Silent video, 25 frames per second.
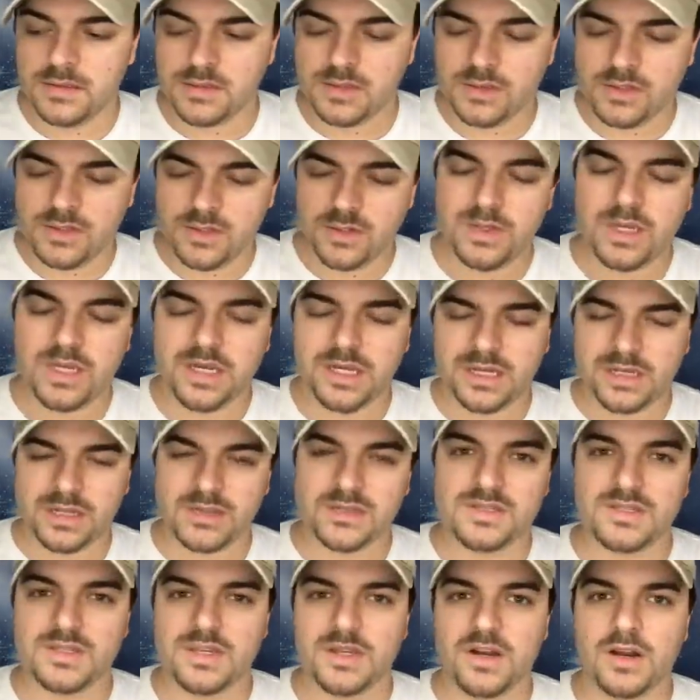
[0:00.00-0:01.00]
you do need to
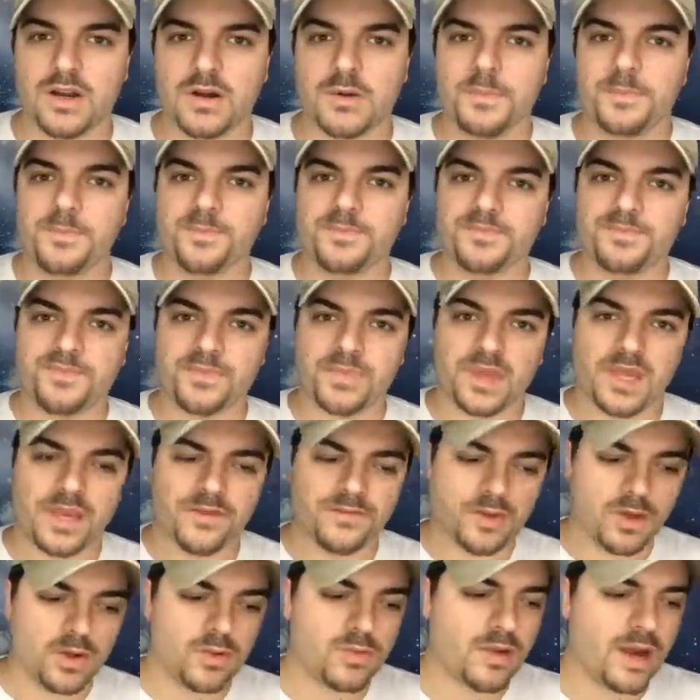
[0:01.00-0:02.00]
consider,
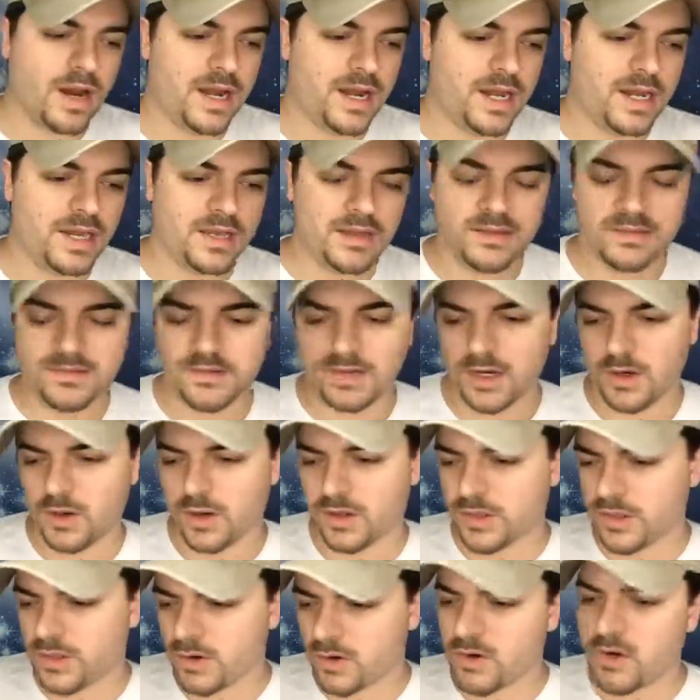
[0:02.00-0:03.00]
if you're writing, a
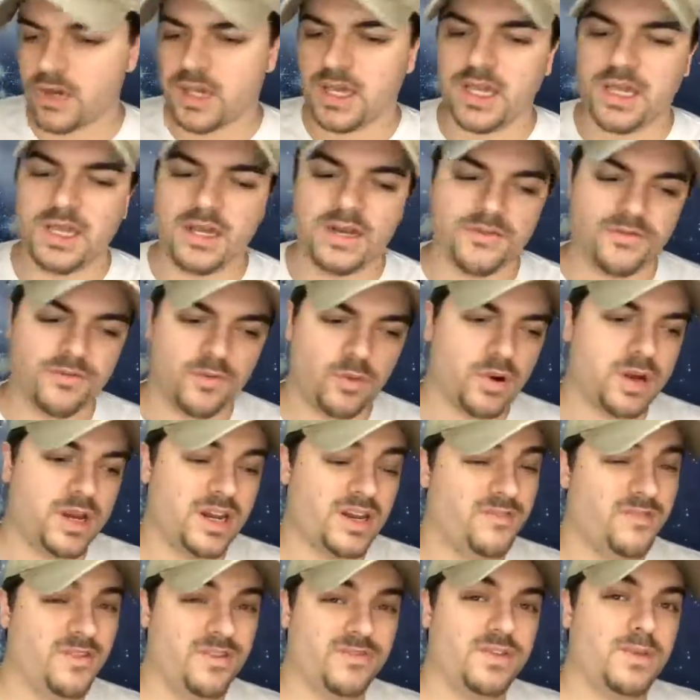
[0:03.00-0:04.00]
30 to 40
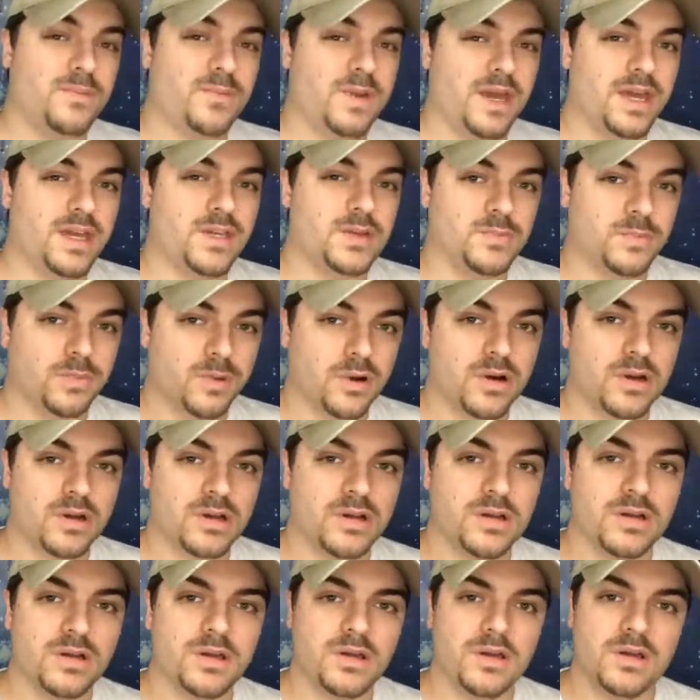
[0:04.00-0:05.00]
to 50 page
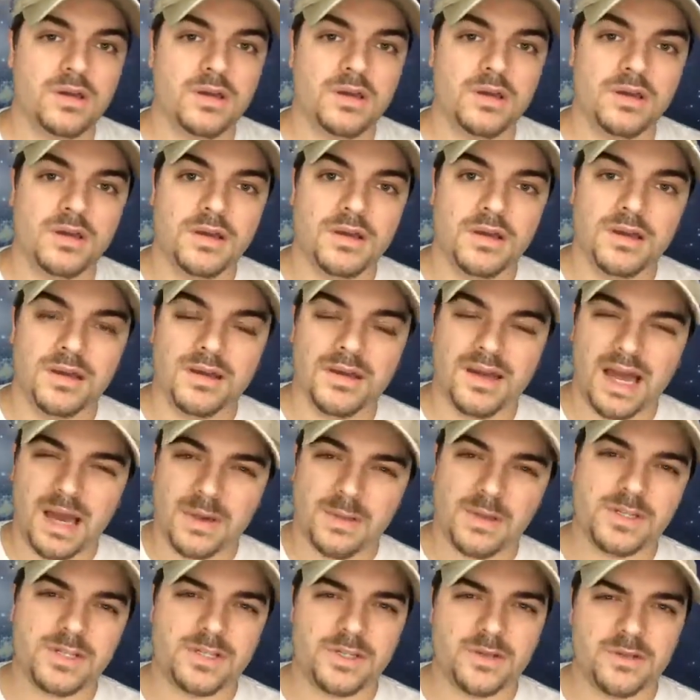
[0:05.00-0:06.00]
book, how
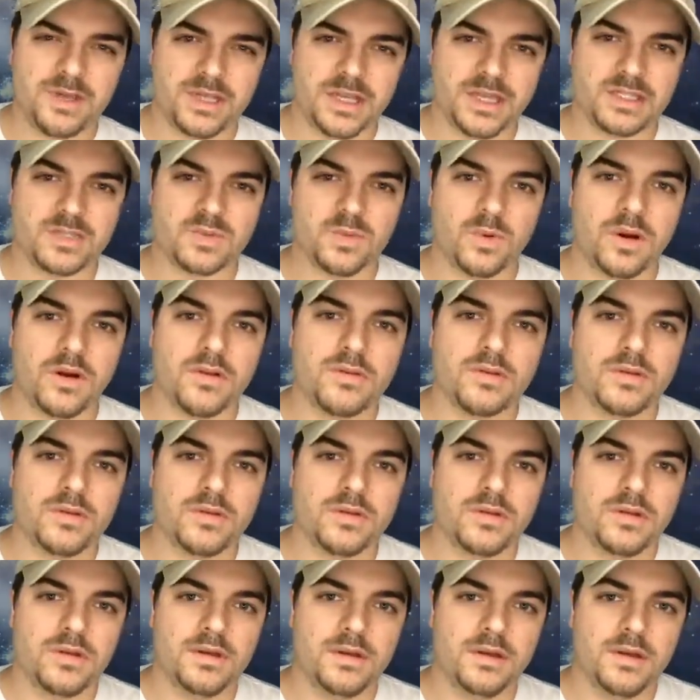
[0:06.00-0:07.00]
much do you think it's worth?
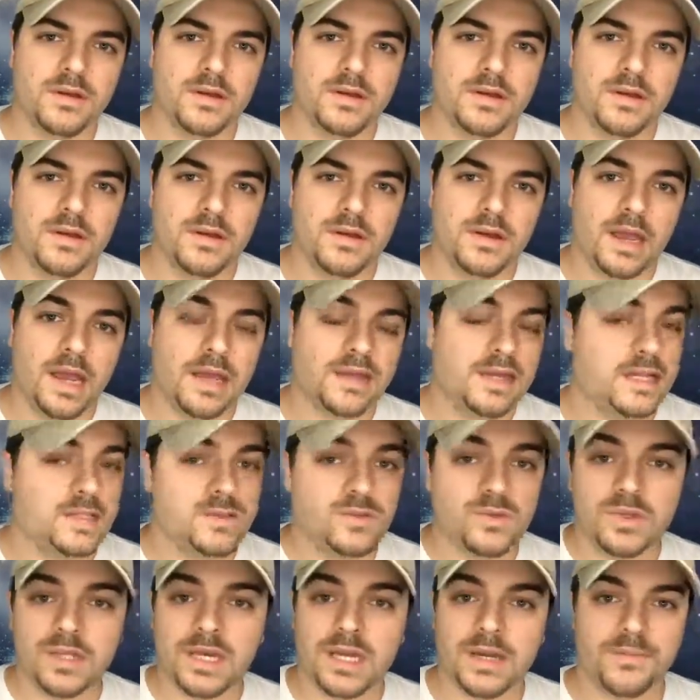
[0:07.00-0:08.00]
And that's
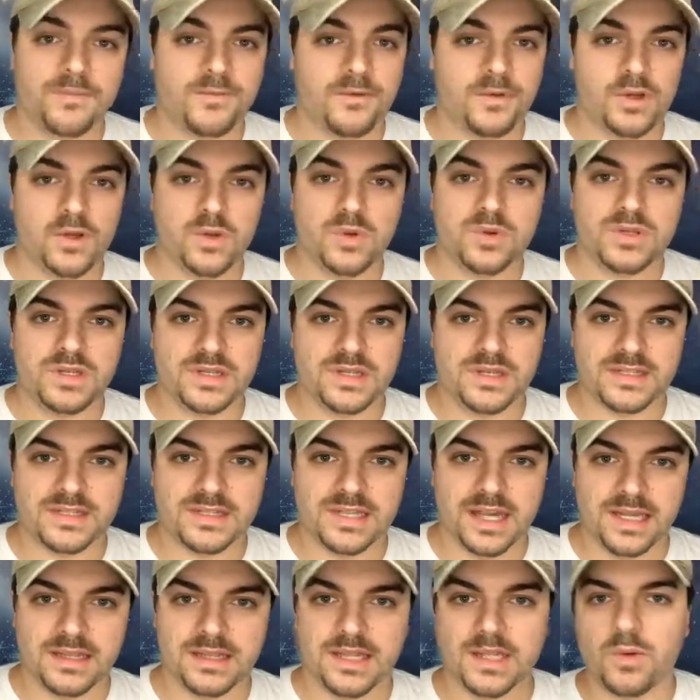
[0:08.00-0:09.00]
only up for you to
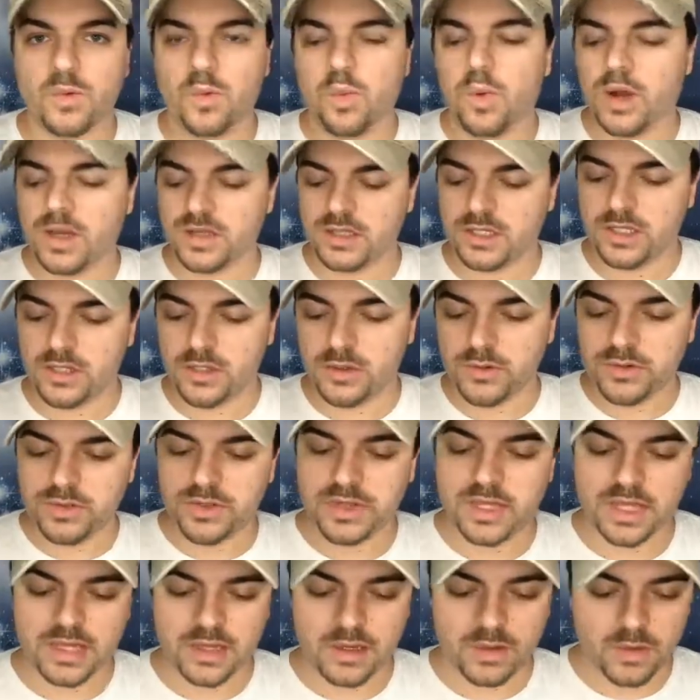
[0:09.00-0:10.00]
decide. Like, what do you
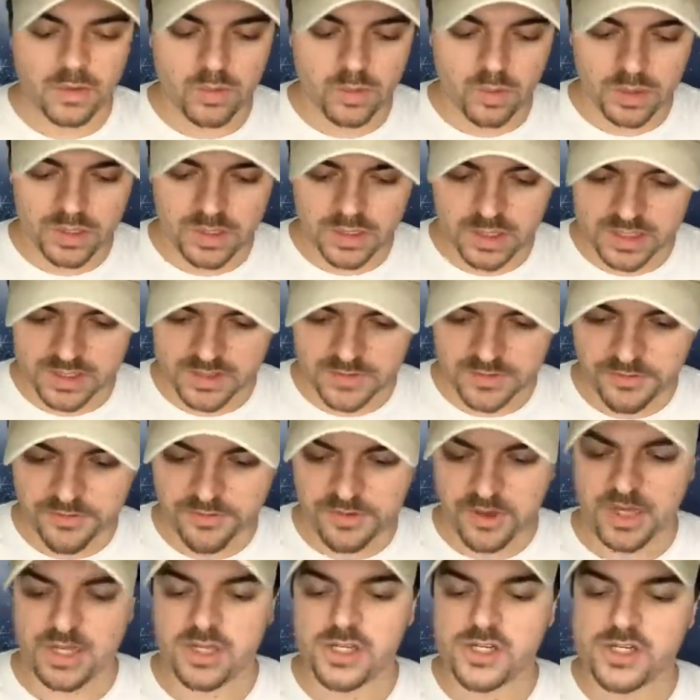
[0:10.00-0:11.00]
think when it's
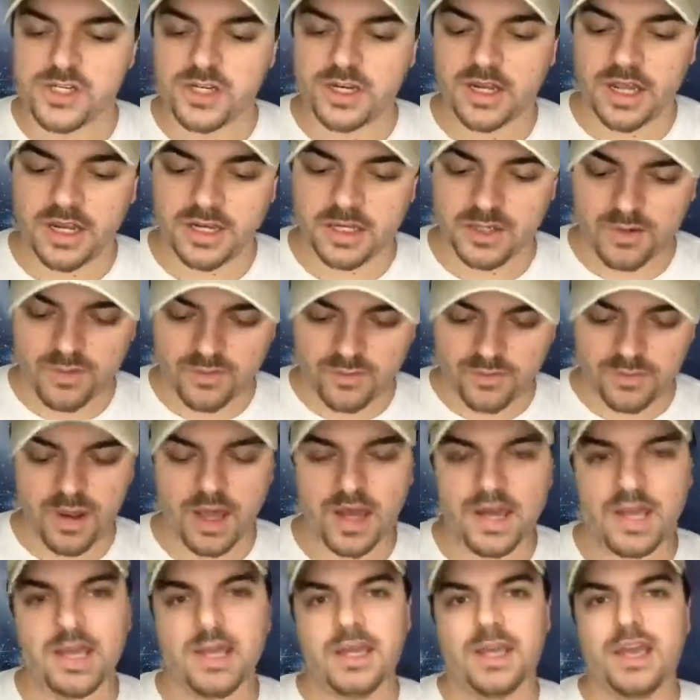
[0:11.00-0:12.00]
finished and you've
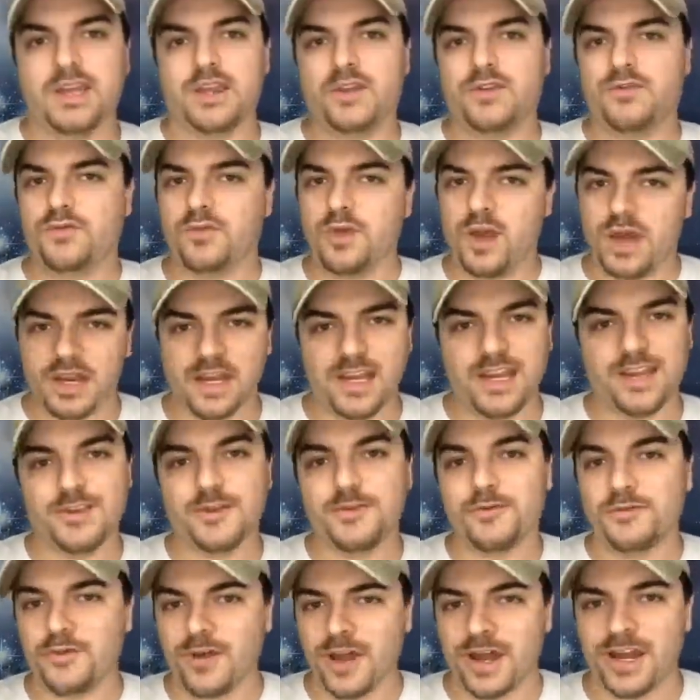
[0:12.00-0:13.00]
read it and you've read it and
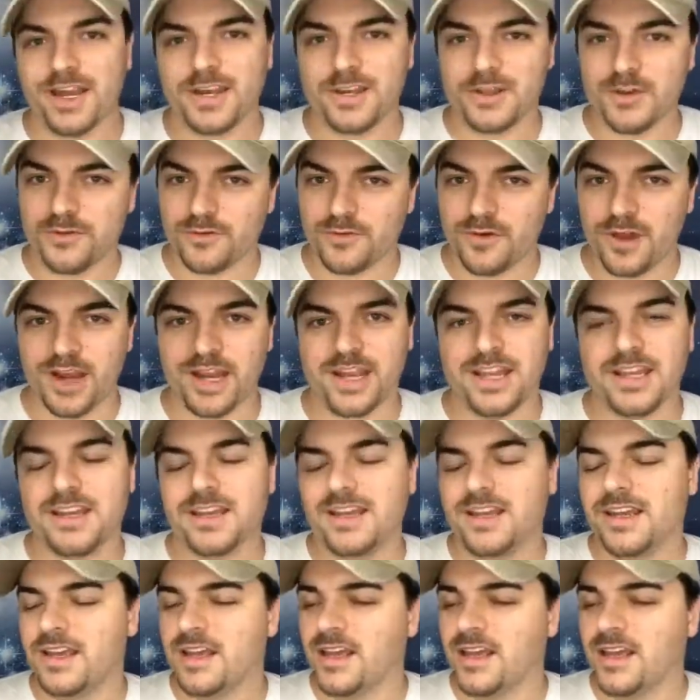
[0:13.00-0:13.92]
you've read it and you've read it